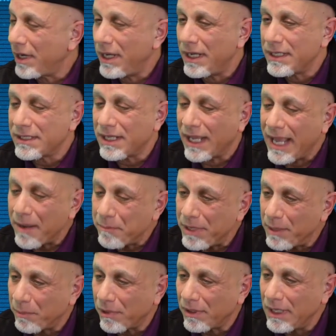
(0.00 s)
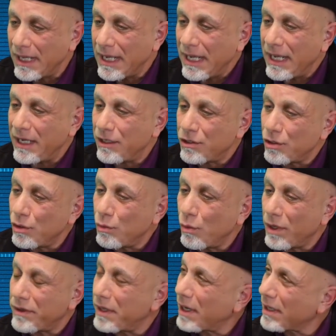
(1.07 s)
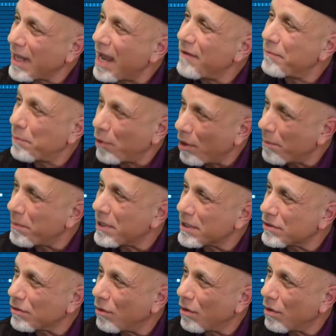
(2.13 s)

is to get people in tune with their life purpose,